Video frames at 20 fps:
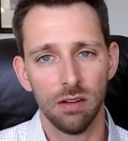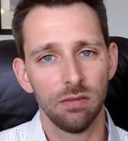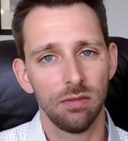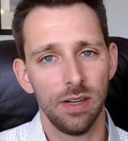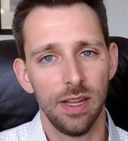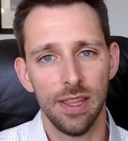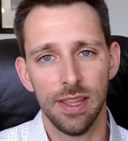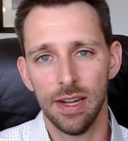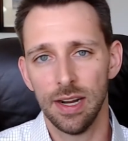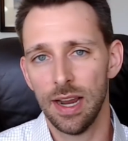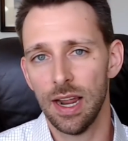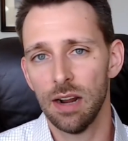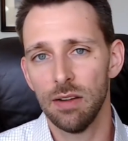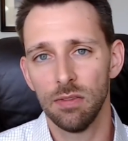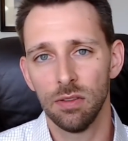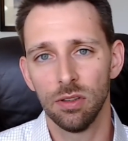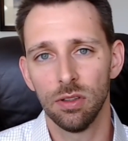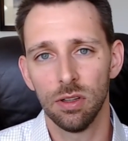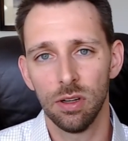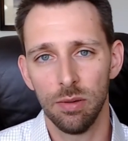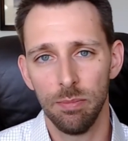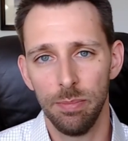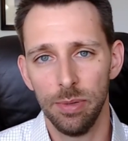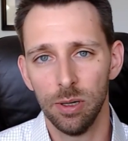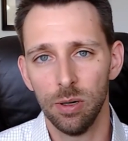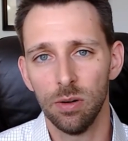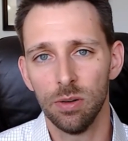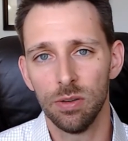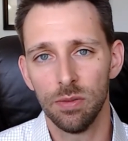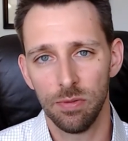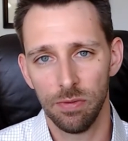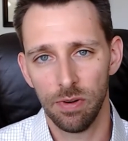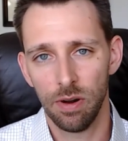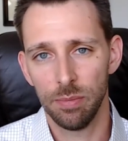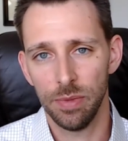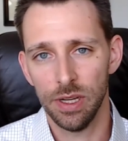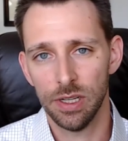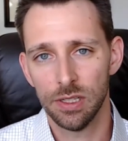and then kind of build from it.